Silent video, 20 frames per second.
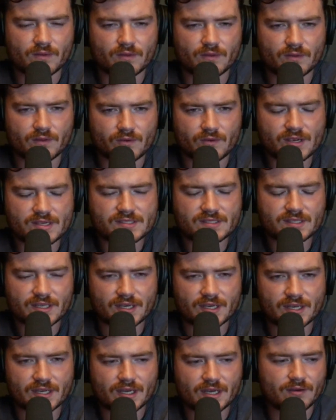crazily
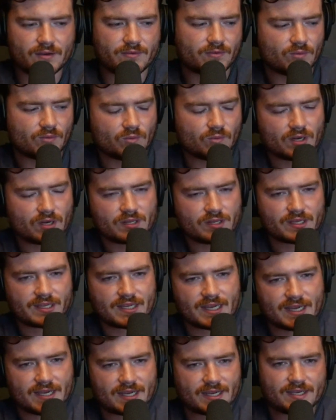enough, one of the
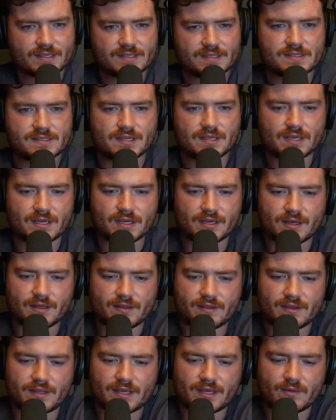guys
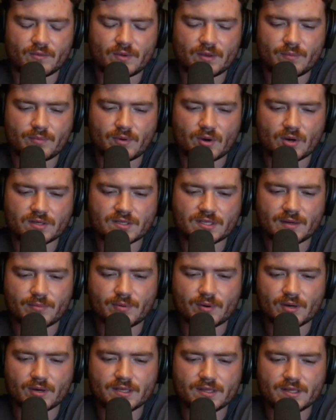that we parked in a
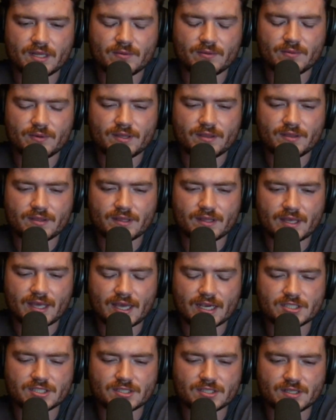parking lot with
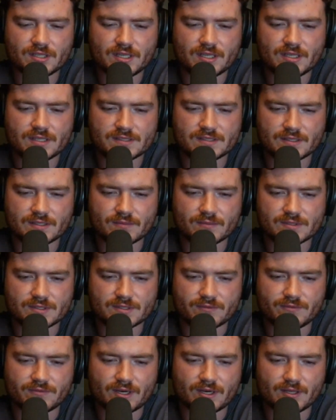actually was
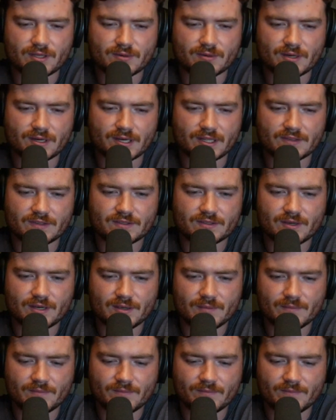a follower on
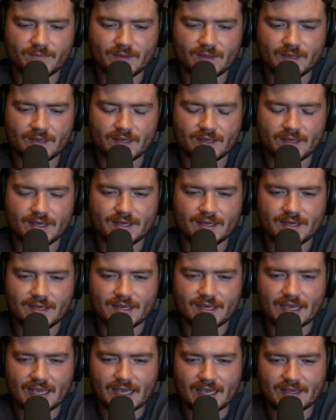Instagram.
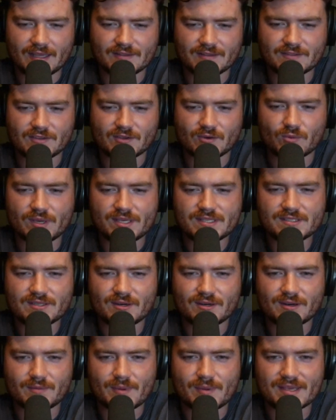And so we
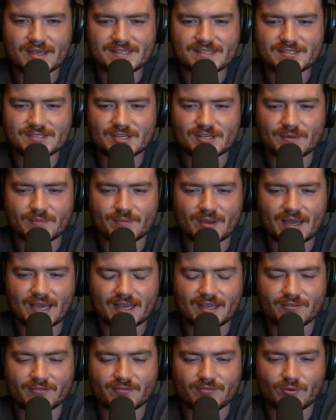started messaging
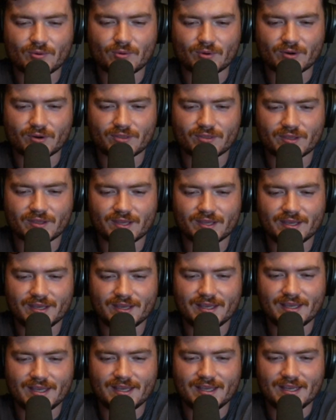back and forth.
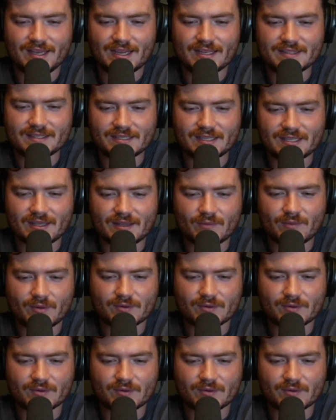And we were